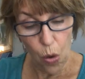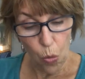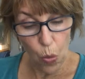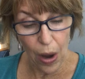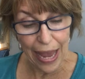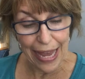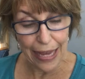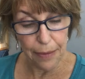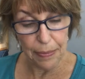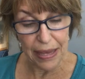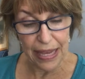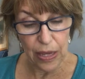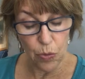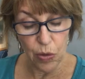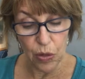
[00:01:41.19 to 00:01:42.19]
Wake
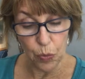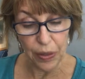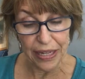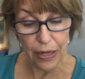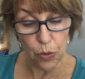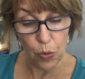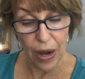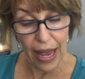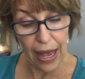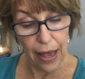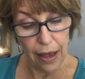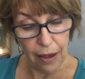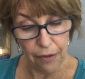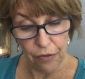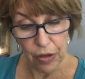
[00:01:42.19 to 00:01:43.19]
me when we
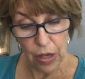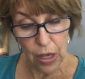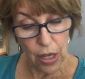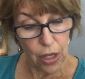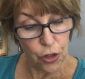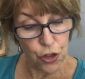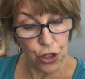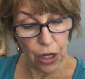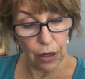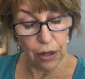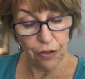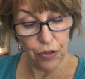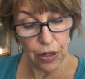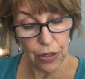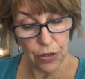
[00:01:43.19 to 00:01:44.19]
arrive, Jonah